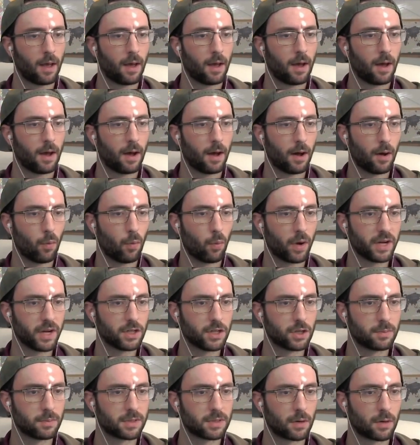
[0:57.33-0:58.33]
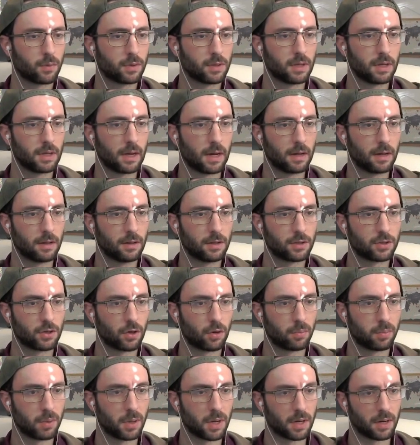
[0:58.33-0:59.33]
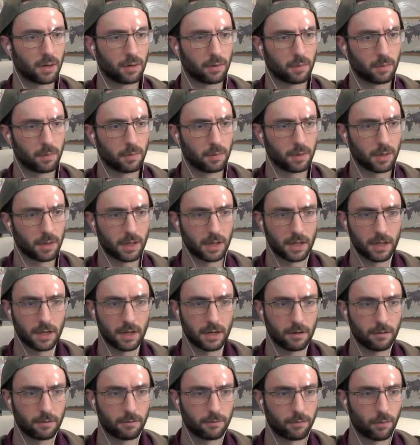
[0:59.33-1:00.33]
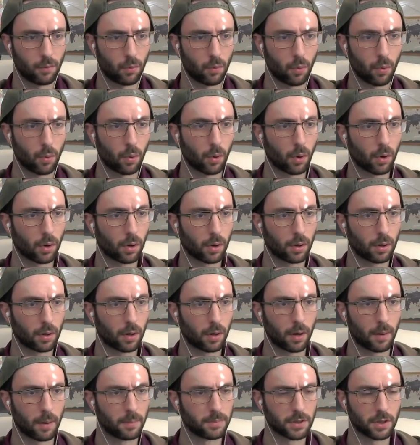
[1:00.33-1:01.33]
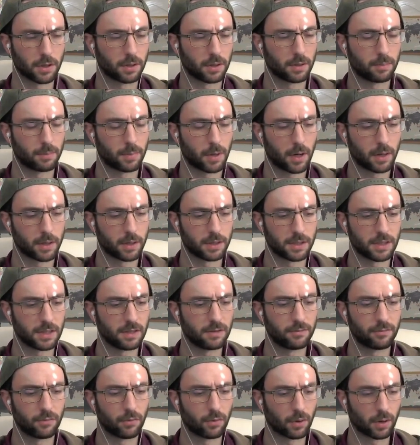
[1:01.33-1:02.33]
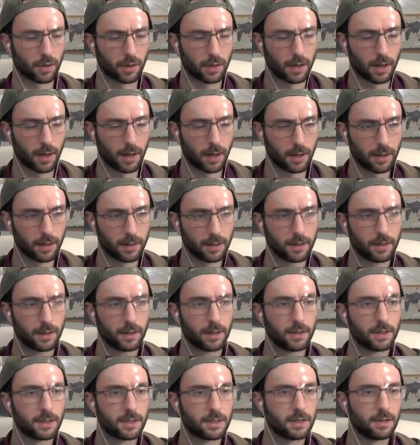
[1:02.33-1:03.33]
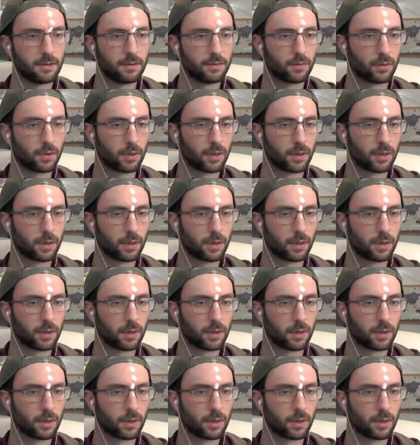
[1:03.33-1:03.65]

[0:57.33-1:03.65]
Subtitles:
white jumps out with the English opening, pawn to c4, c4,